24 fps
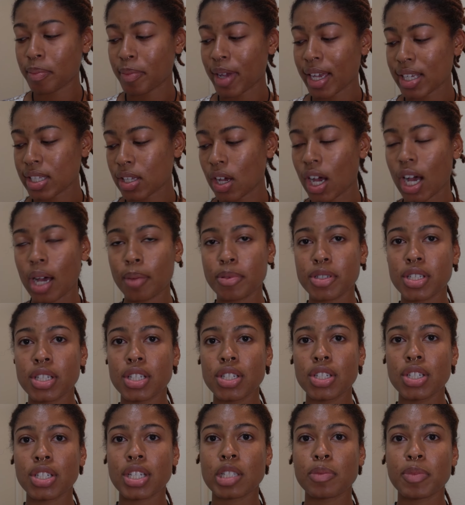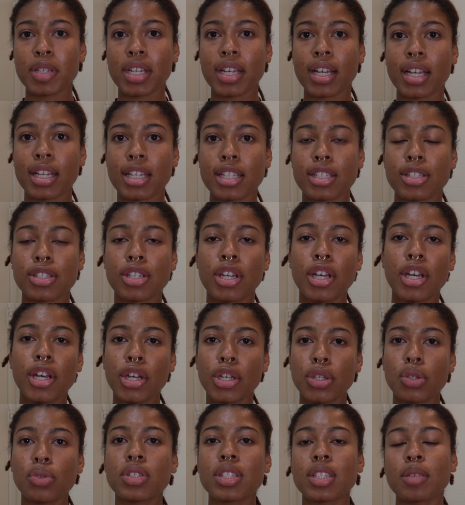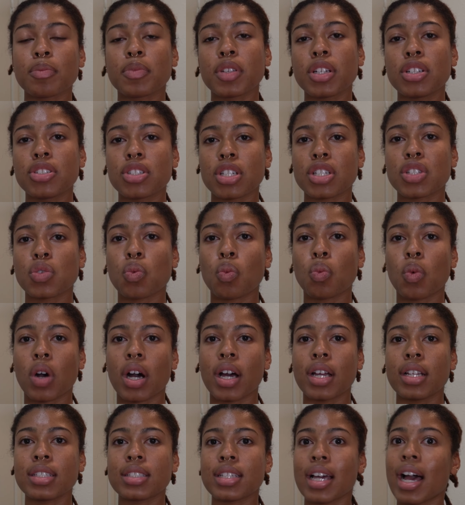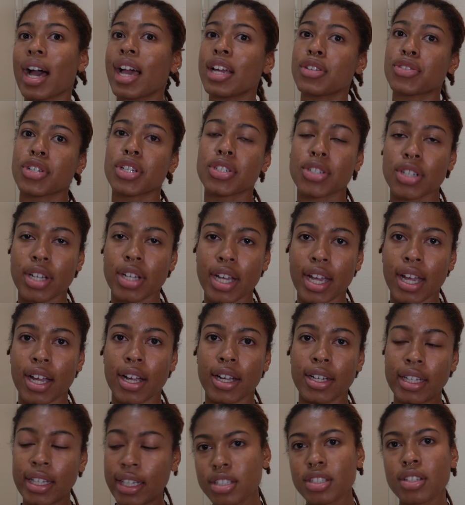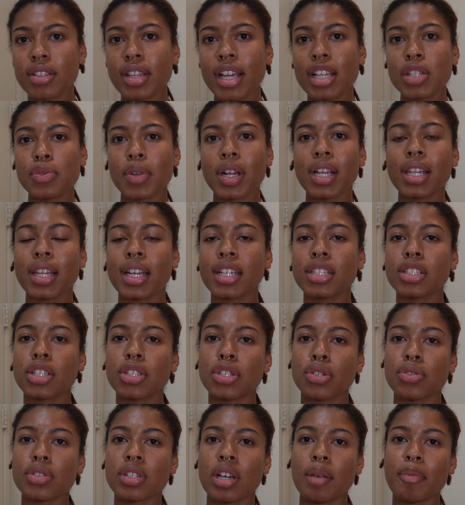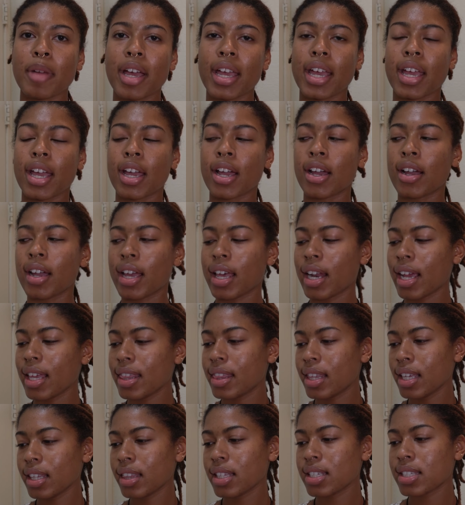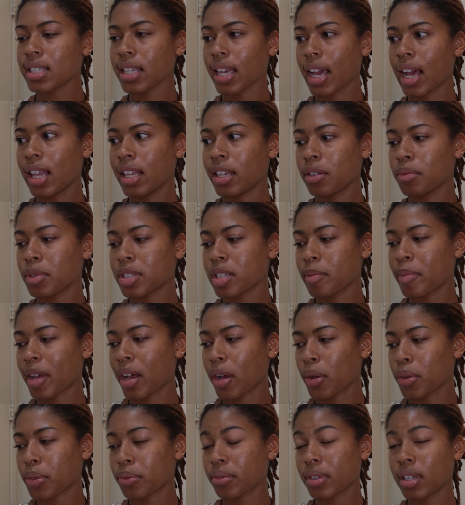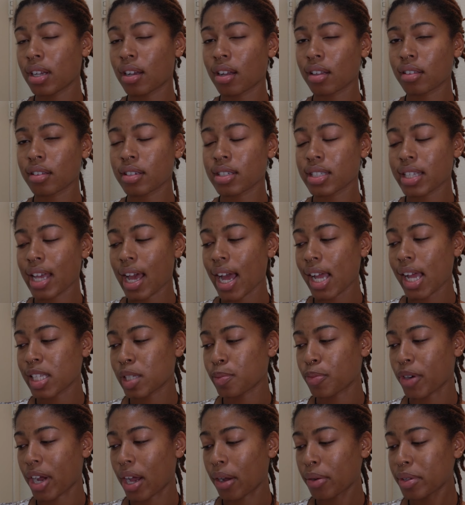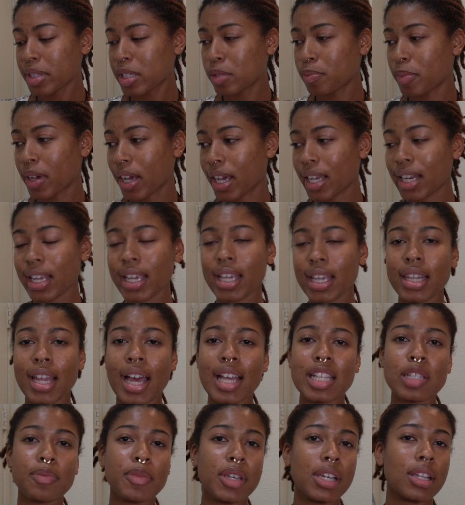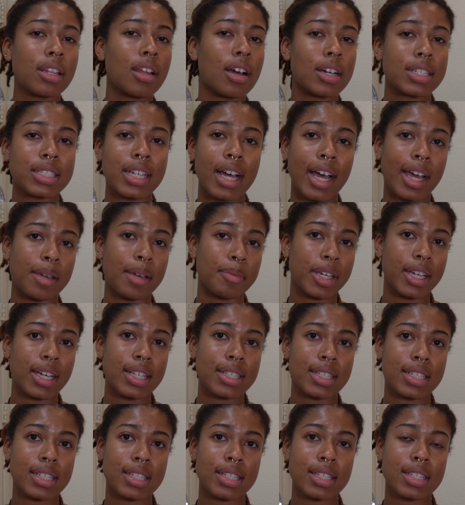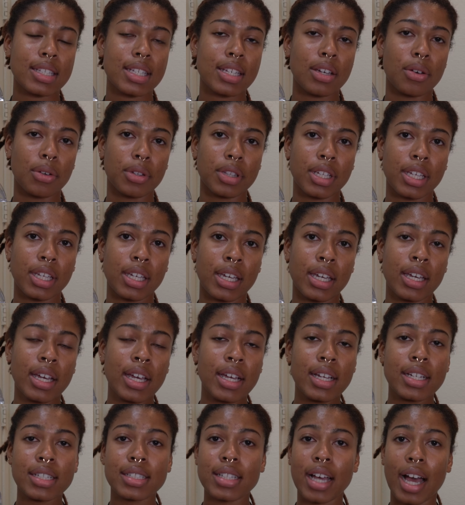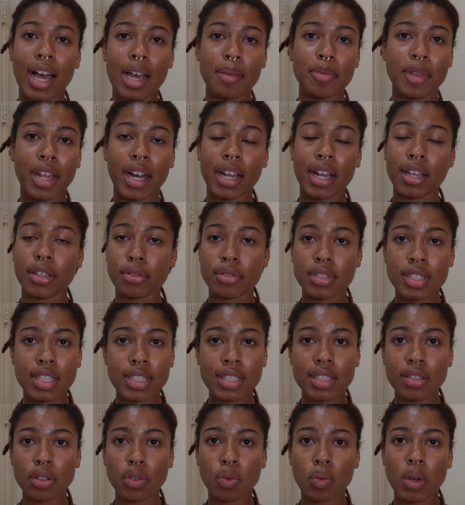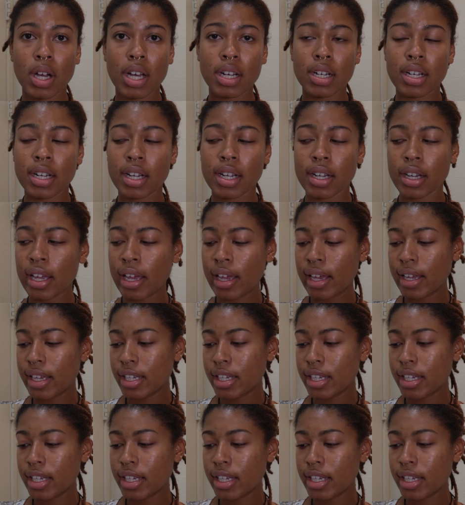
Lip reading: best option just because you simply just want to hydrate your hair. So that's what I like to use on my hair, and I think this gallon was about $3 at Sprouts, but it lasts me a long time because this is the only time that I use distilled water.